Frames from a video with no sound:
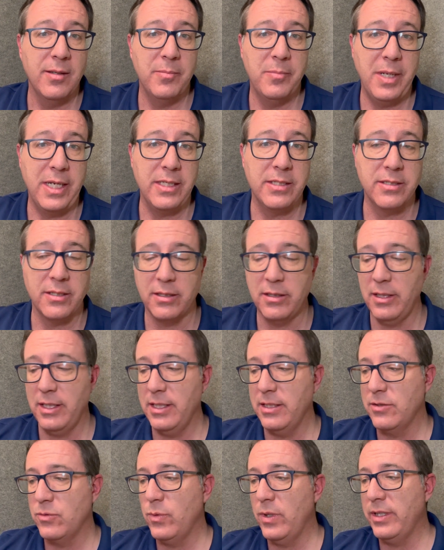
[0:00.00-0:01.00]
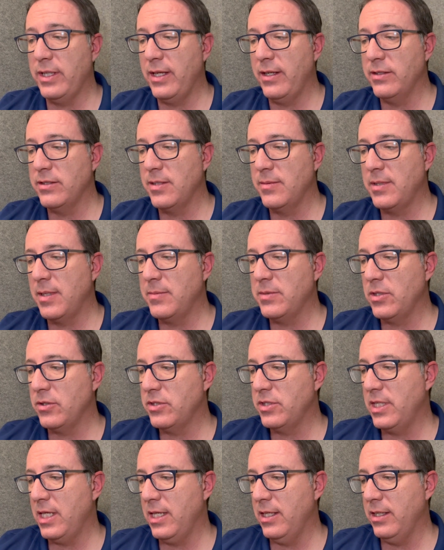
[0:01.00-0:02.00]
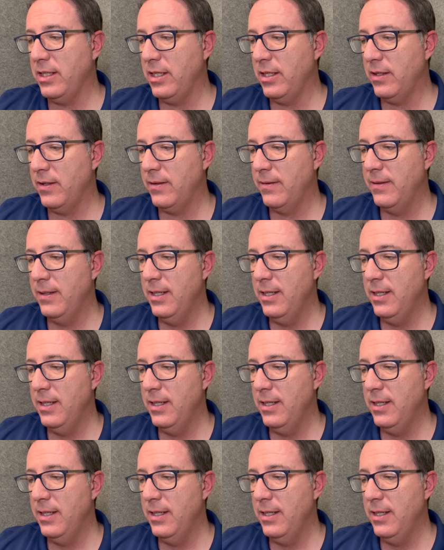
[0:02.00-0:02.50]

Basically, is what they sometimes they'll say in here.